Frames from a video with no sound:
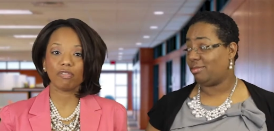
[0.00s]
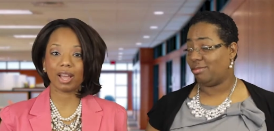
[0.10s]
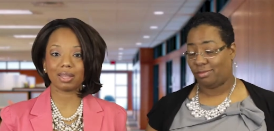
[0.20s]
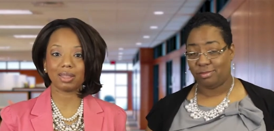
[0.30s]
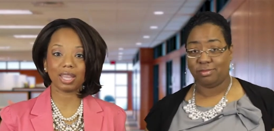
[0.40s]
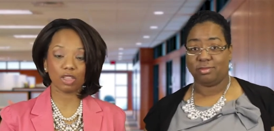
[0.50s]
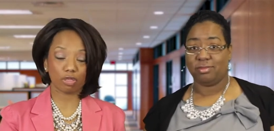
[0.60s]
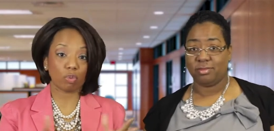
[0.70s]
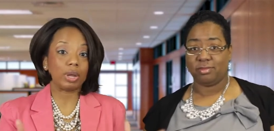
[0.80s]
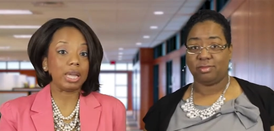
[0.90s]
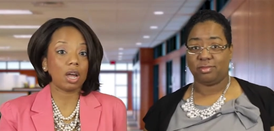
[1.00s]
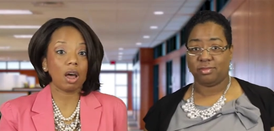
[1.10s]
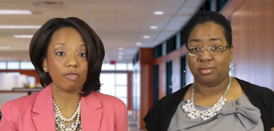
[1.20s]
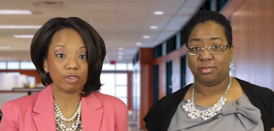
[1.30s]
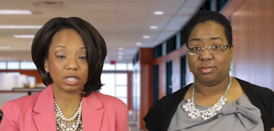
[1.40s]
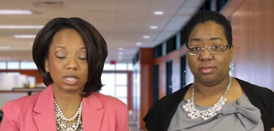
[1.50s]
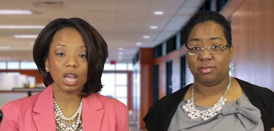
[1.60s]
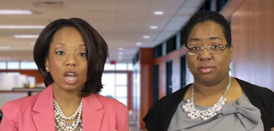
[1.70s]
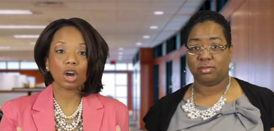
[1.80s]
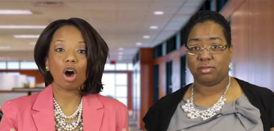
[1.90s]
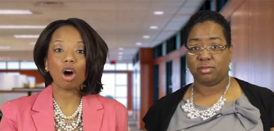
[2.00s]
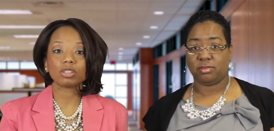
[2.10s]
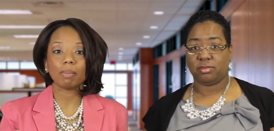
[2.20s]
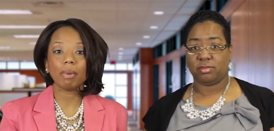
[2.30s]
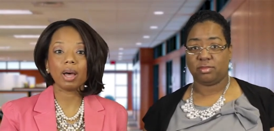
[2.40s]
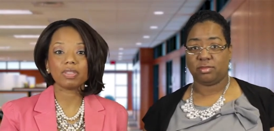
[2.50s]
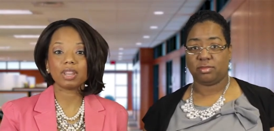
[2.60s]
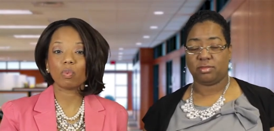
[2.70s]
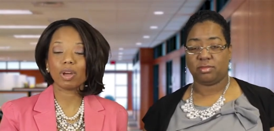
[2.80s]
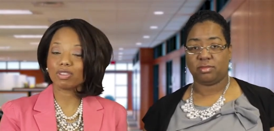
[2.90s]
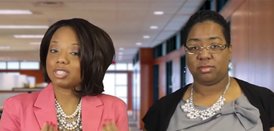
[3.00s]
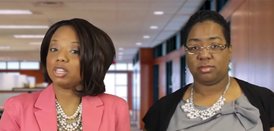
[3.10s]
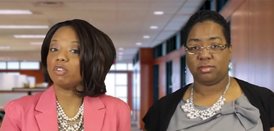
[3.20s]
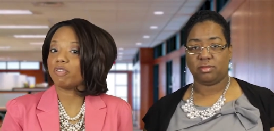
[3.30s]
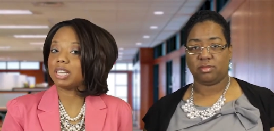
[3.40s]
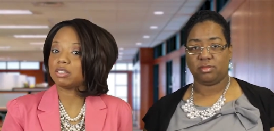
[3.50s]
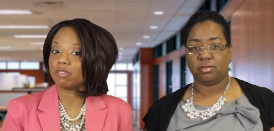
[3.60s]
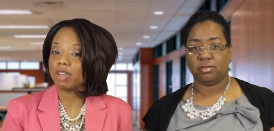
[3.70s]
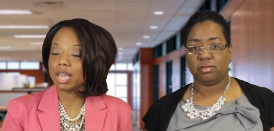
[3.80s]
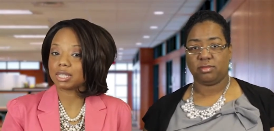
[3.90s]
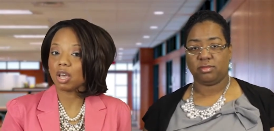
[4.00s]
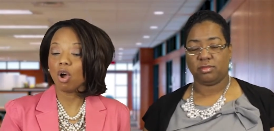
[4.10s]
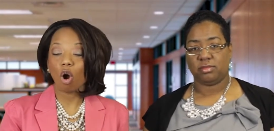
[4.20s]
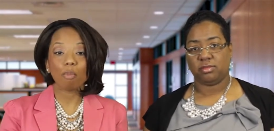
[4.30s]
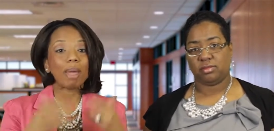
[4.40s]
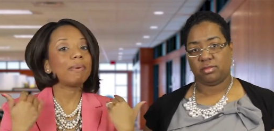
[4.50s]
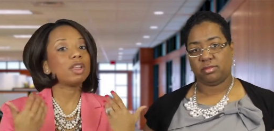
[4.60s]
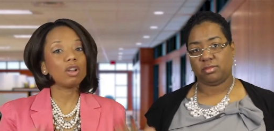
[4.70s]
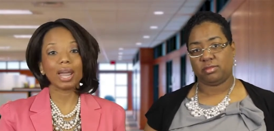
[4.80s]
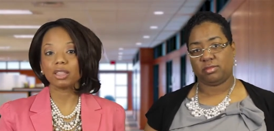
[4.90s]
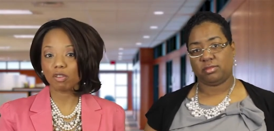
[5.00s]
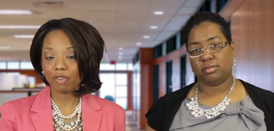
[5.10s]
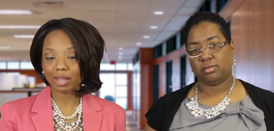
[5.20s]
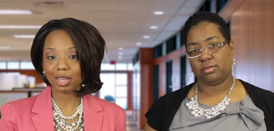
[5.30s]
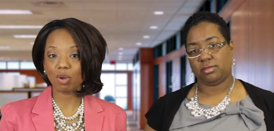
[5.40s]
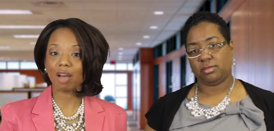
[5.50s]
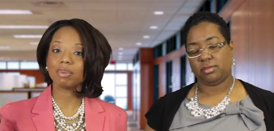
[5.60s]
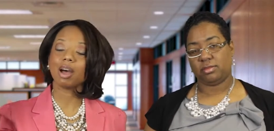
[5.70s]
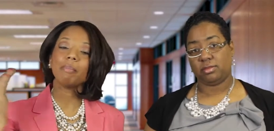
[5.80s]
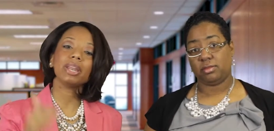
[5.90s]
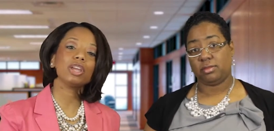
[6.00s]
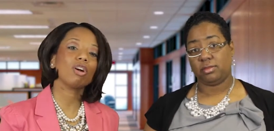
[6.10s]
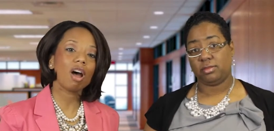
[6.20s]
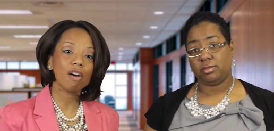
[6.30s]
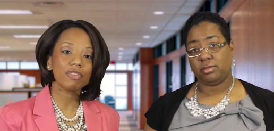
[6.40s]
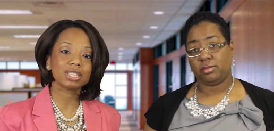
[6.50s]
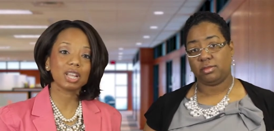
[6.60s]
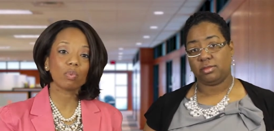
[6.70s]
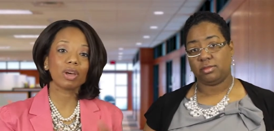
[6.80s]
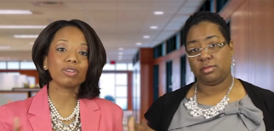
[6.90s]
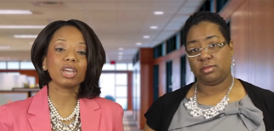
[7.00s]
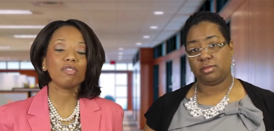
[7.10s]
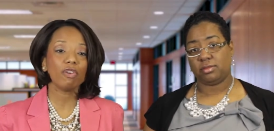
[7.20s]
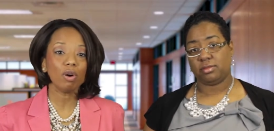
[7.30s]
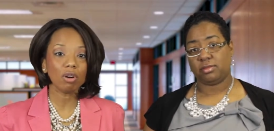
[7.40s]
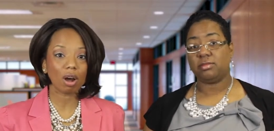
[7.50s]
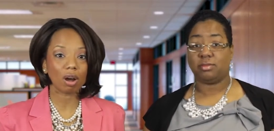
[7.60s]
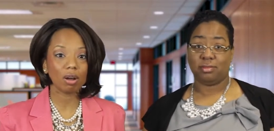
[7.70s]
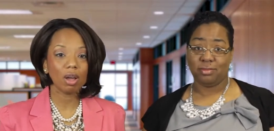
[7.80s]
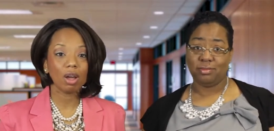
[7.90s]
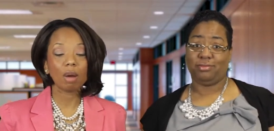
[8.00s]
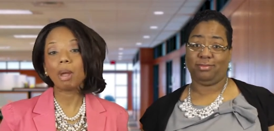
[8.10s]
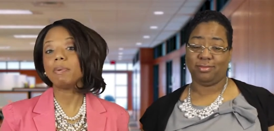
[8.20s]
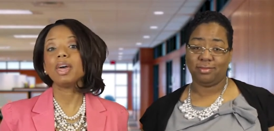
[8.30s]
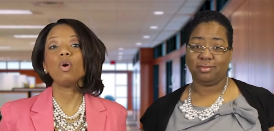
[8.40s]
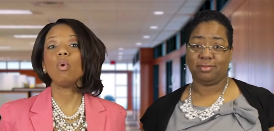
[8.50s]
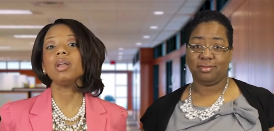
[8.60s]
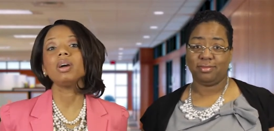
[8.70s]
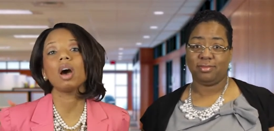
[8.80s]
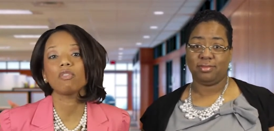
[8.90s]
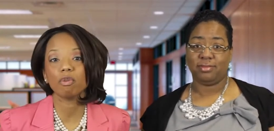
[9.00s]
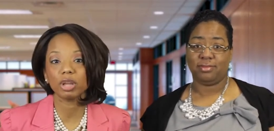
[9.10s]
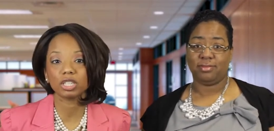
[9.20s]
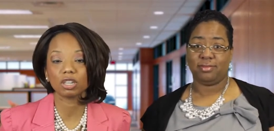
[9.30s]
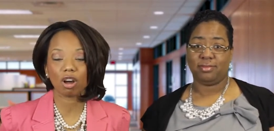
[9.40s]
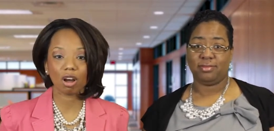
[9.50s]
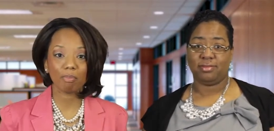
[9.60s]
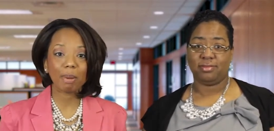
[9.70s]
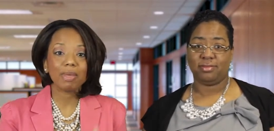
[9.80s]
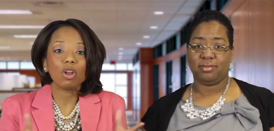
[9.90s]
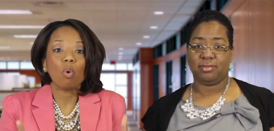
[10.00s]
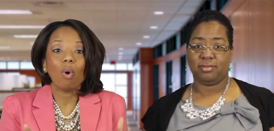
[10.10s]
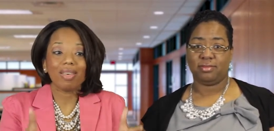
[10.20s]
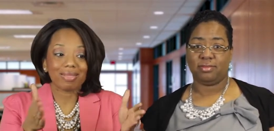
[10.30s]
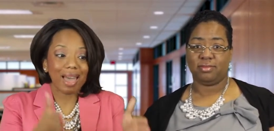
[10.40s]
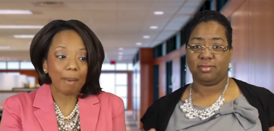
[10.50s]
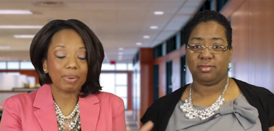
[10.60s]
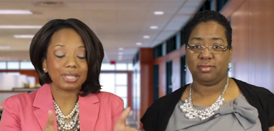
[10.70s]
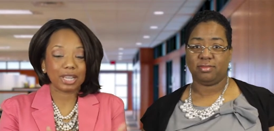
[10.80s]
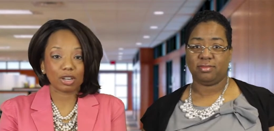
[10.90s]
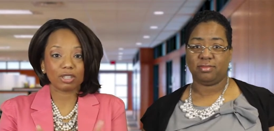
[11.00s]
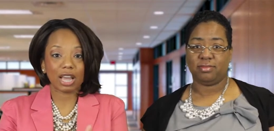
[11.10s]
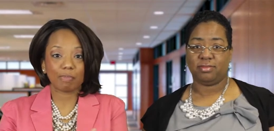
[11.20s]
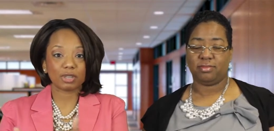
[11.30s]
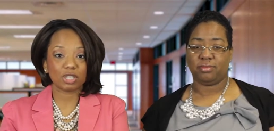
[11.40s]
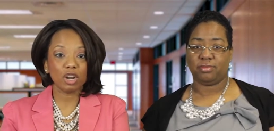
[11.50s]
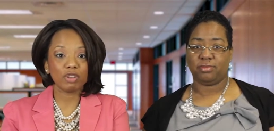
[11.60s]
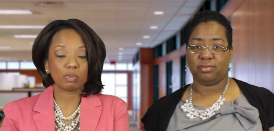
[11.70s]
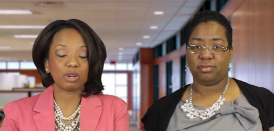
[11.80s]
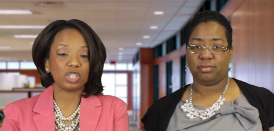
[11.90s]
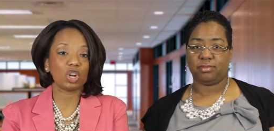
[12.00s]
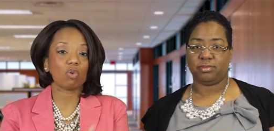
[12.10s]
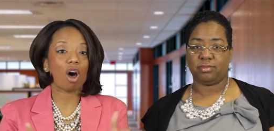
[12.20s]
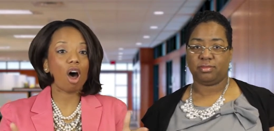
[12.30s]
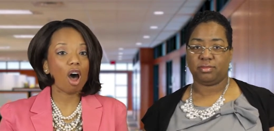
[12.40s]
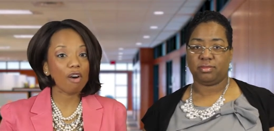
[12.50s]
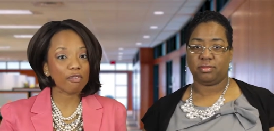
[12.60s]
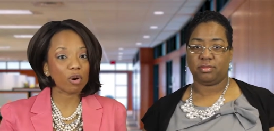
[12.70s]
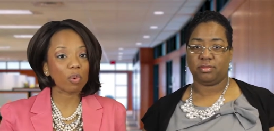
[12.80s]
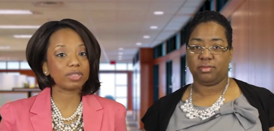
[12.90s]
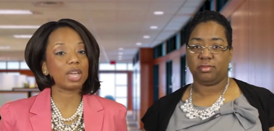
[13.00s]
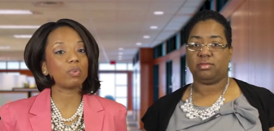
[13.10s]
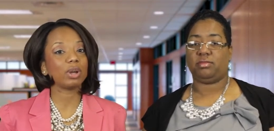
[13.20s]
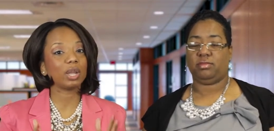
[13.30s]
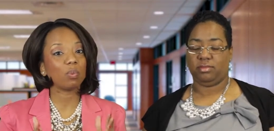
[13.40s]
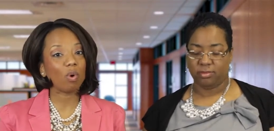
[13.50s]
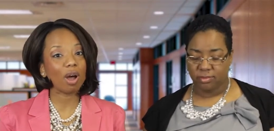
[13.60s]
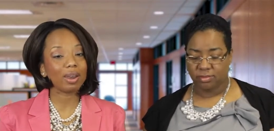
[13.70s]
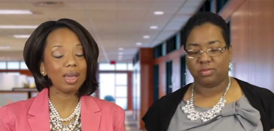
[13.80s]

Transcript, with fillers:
Speaker 1: fact that they get three conference calls a month and they'd rather see you face to face. Or maybe they don't like the fact that you haven't come into your office and they'd rather get a phone call. Or maybe they don't want a confirmation call. Maybe they don't want that particular type of service, but you don't offer what they really want,